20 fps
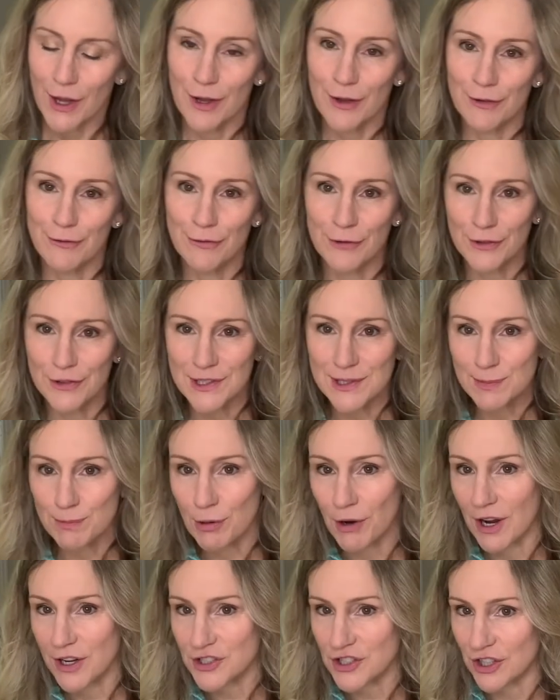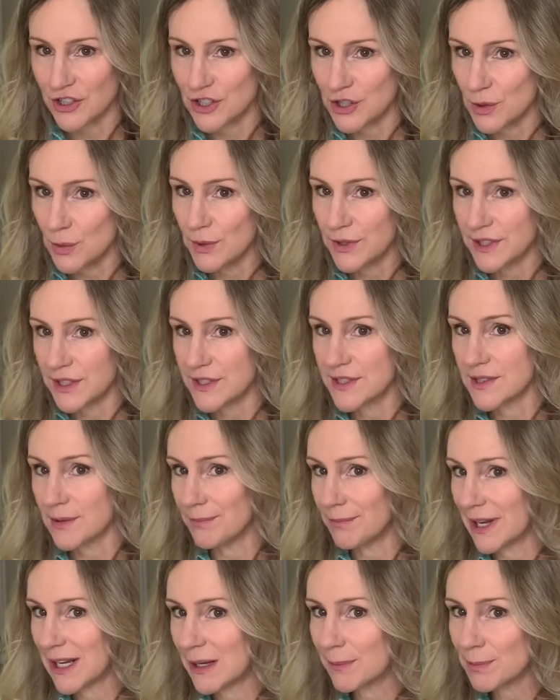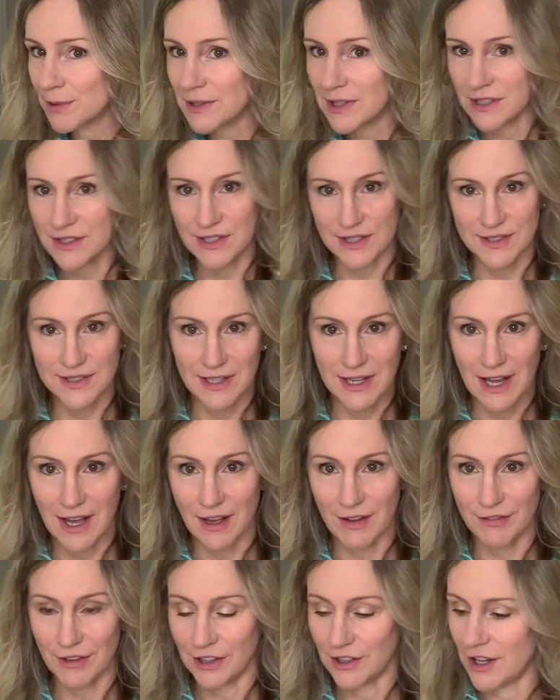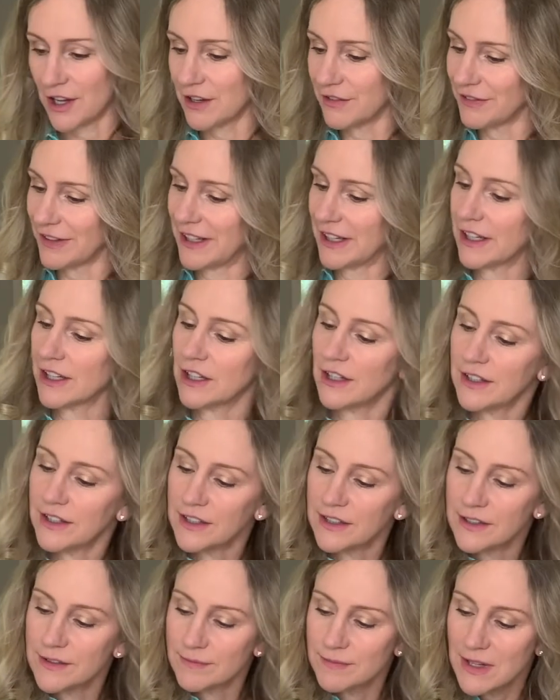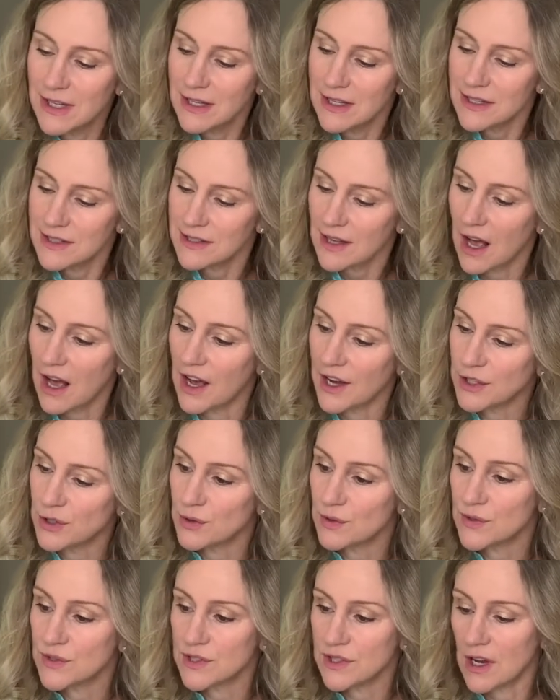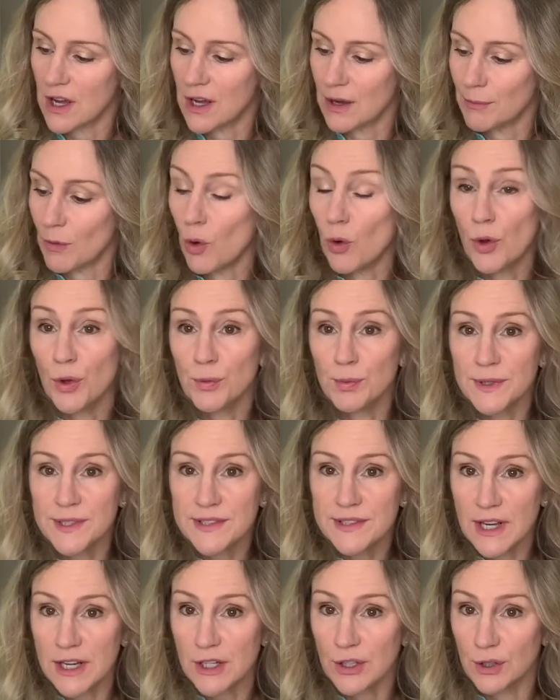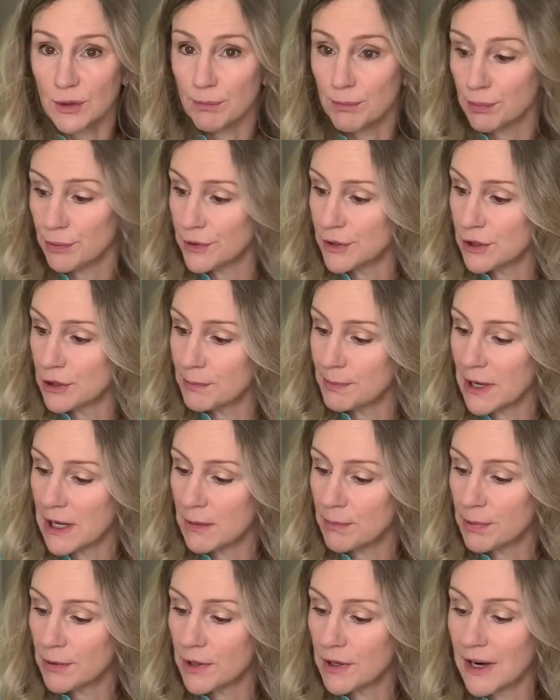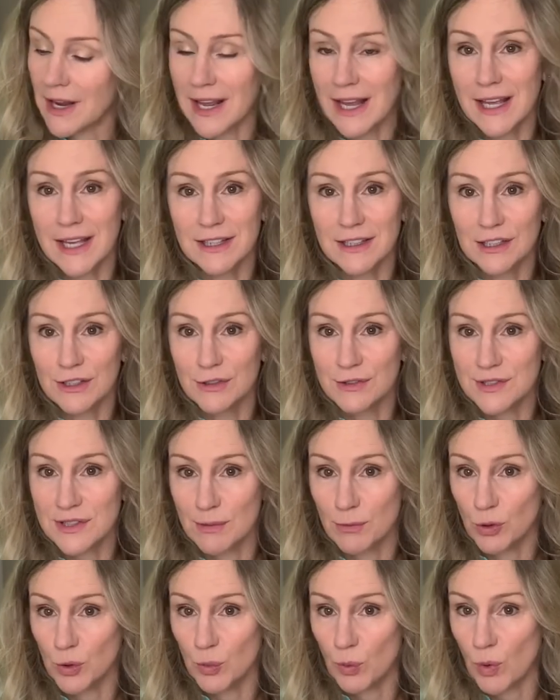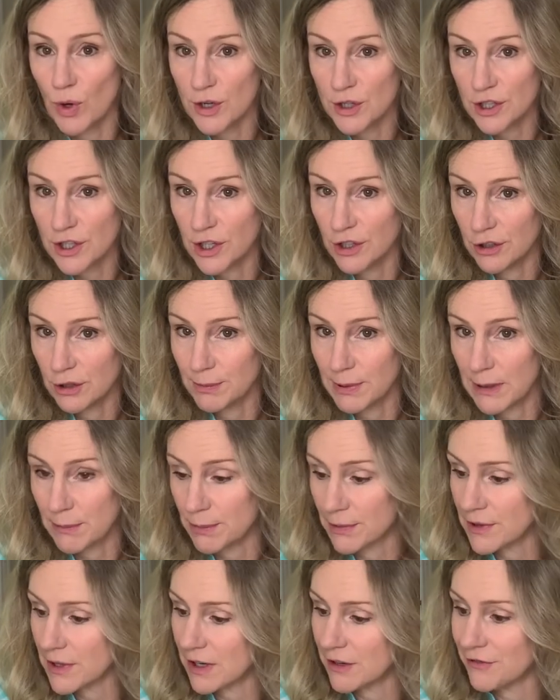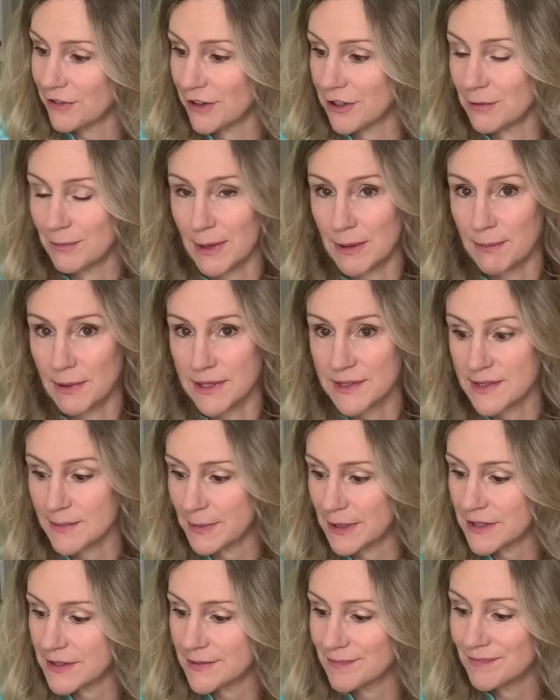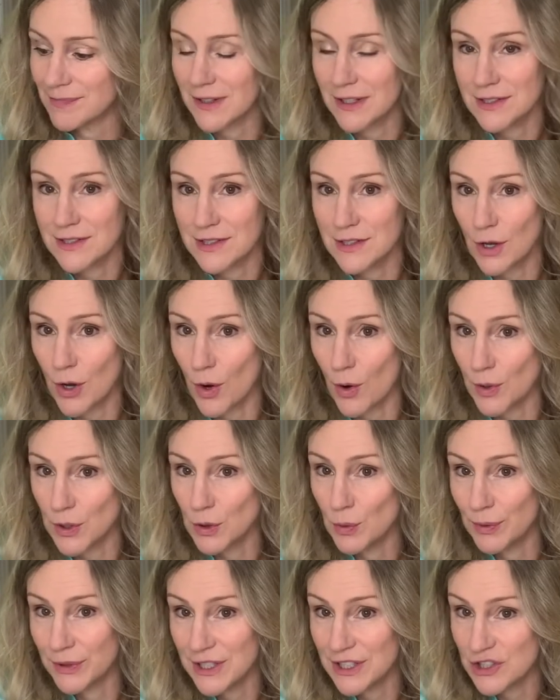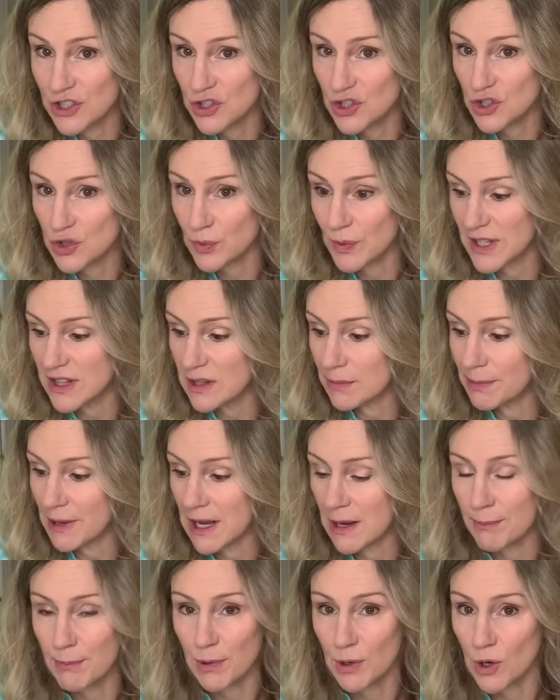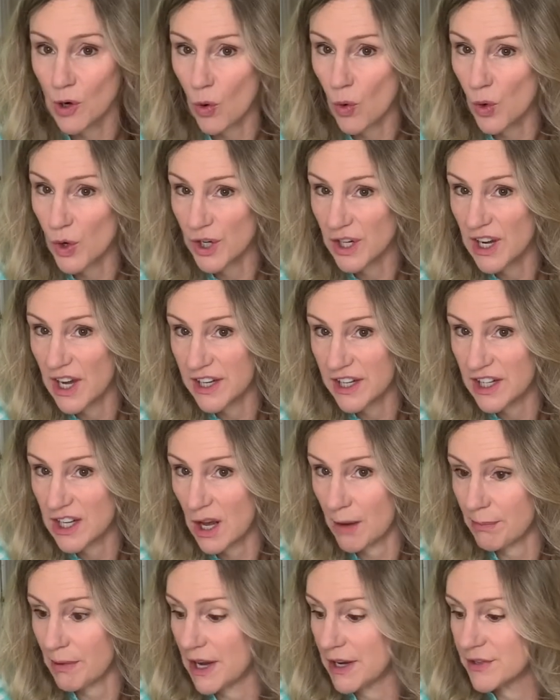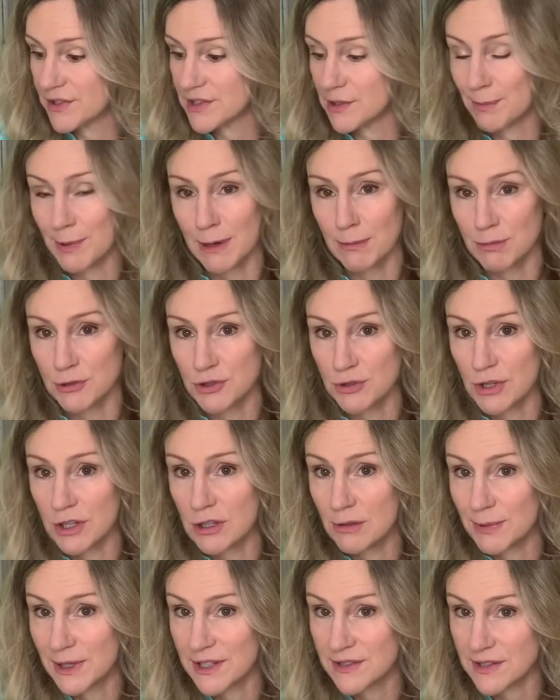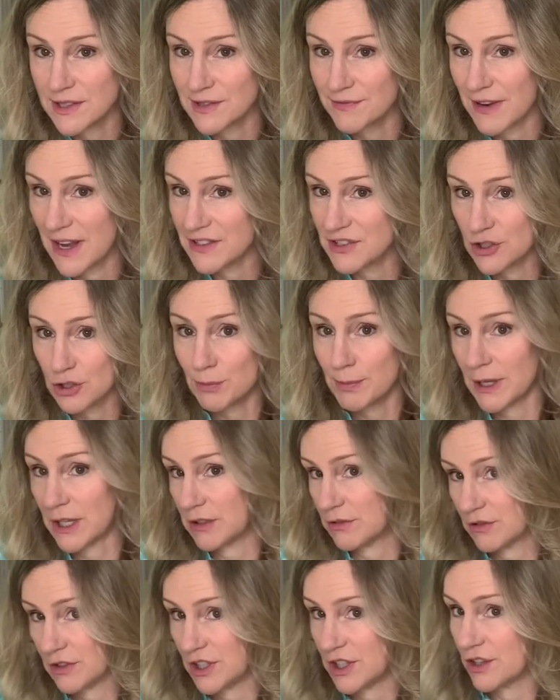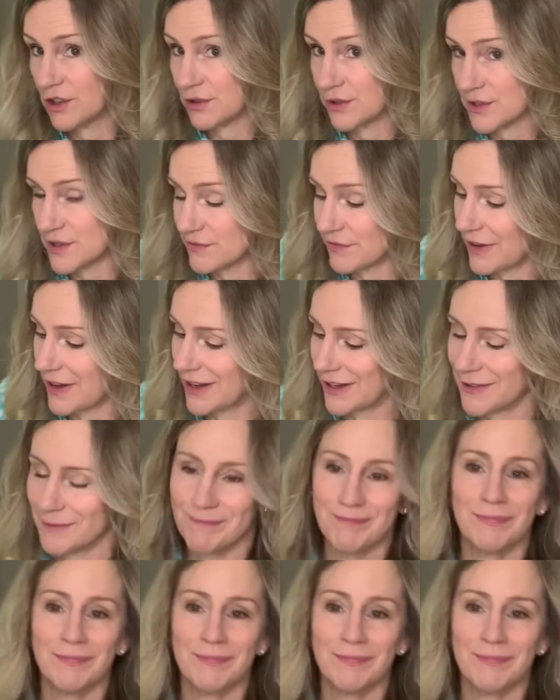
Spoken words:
for this project, you will need some paper that doesn't have a lot of ink on it. I used old recycled printer paper, and I used some old watercolor paper that I found in my basement. So you will need to shred the paper or cut it up. I used a paper shredder because it's faster, but either is fine.